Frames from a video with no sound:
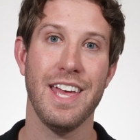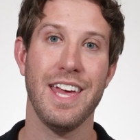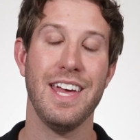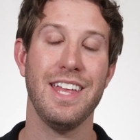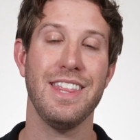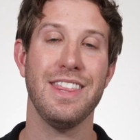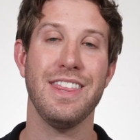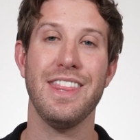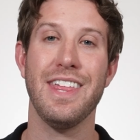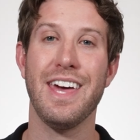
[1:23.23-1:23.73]

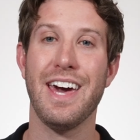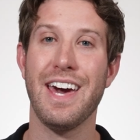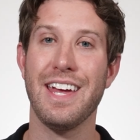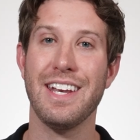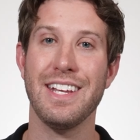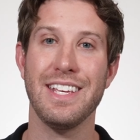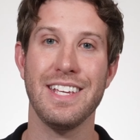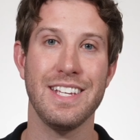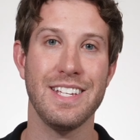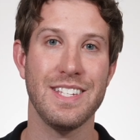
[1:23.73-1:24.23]
And
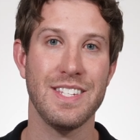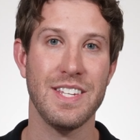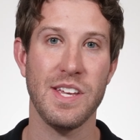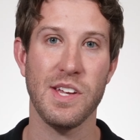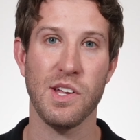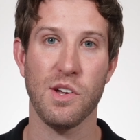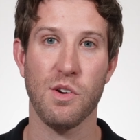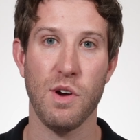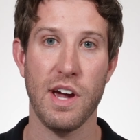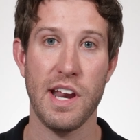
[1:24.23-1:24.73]
that is
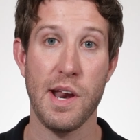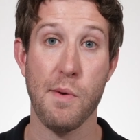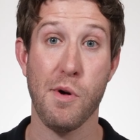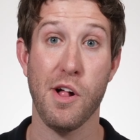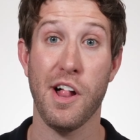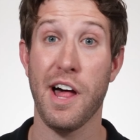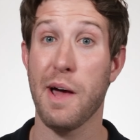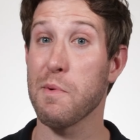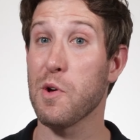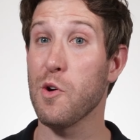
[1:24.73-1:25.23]

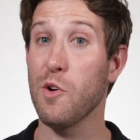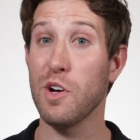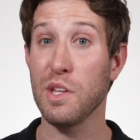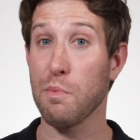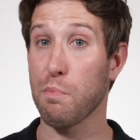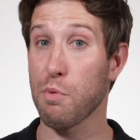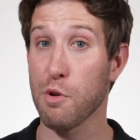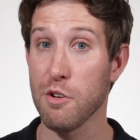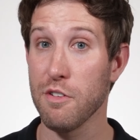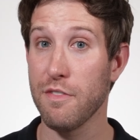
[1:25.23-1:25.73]
incredible. I'm going
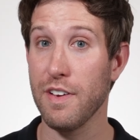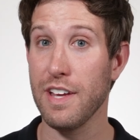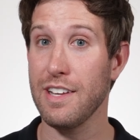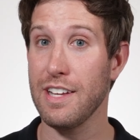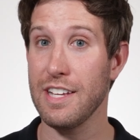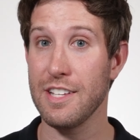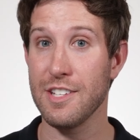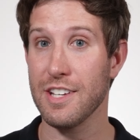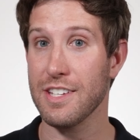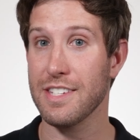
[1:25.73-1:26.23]
to prove it
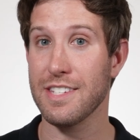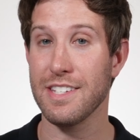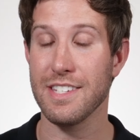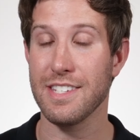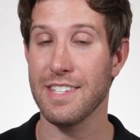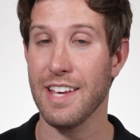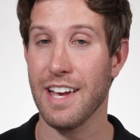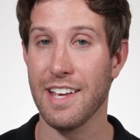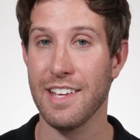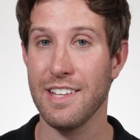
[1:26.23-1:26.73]
in just a
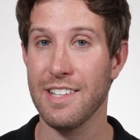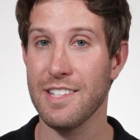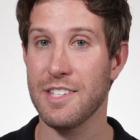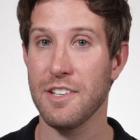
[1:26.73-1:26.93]
second.